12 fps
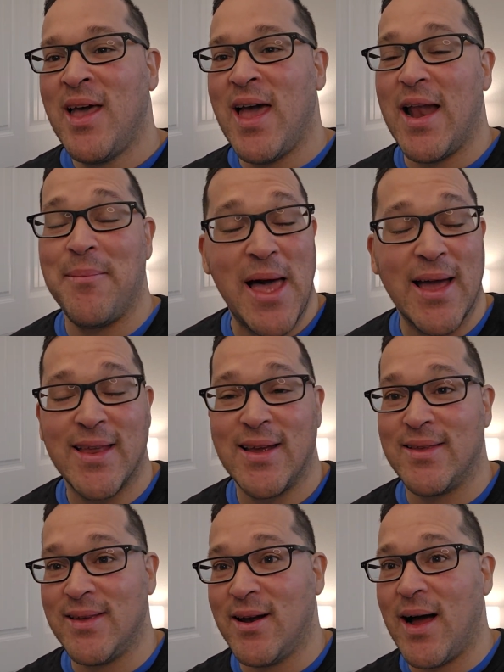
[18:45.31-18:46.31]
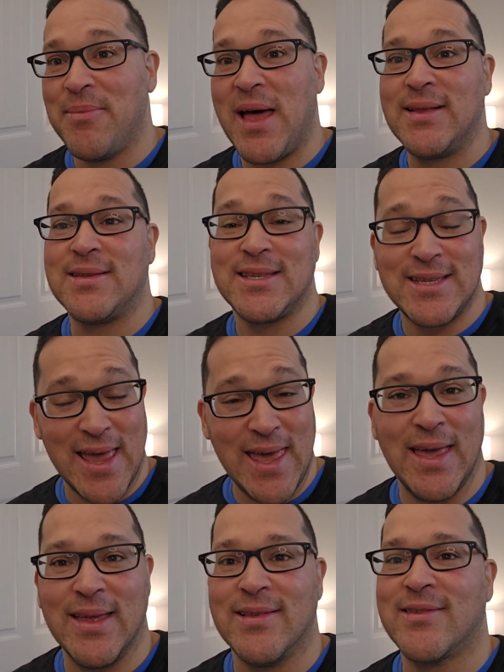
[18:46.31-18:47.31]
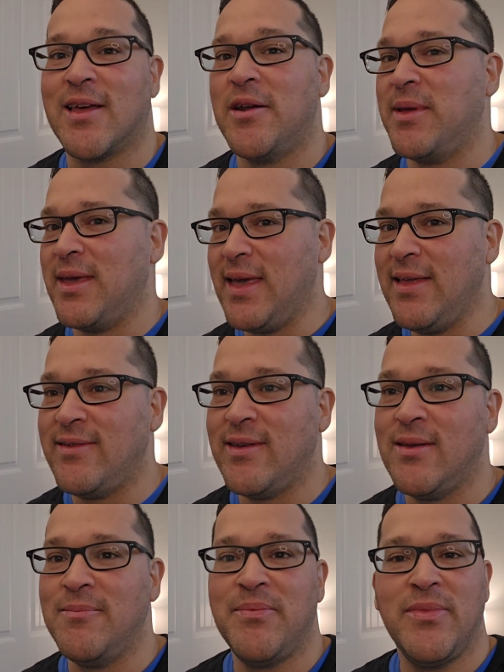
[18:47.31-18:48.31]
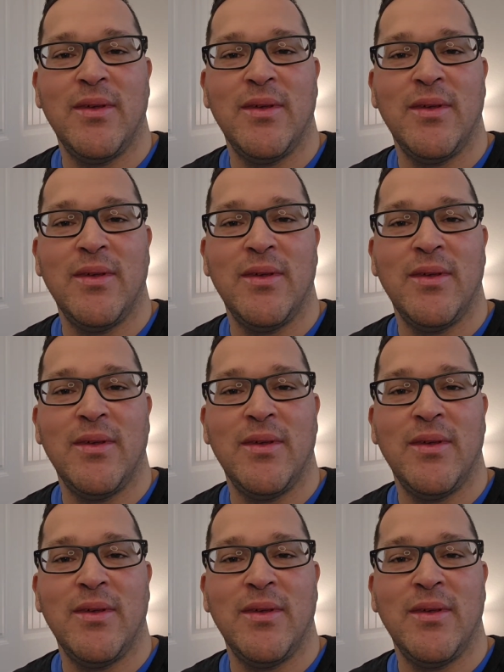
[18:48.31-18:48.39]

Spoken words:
And I'm not saying it's gonna be easy.